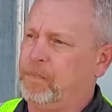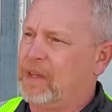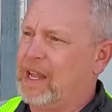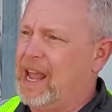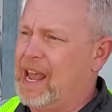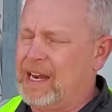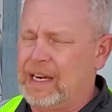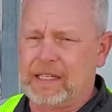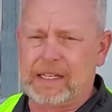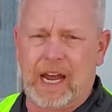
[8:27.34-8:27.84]

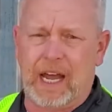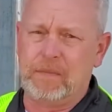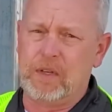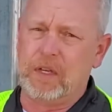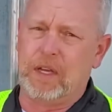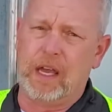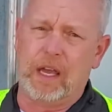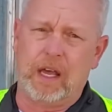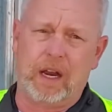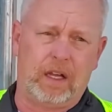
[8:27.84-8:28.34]
Anytime
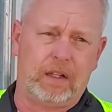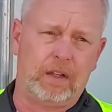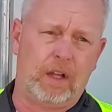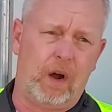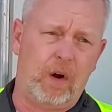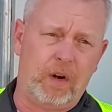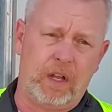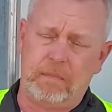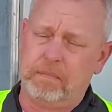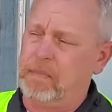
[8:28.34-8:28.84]
you get
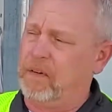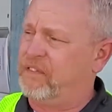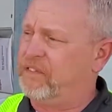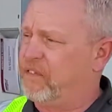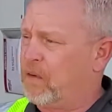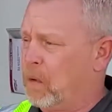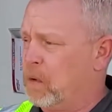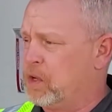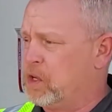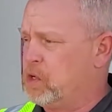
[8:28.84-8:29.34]
unloaded,
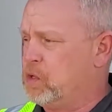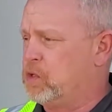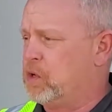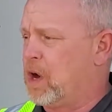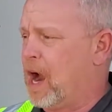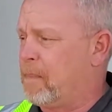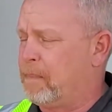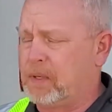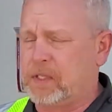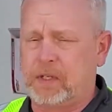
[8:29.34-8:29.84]
before you drop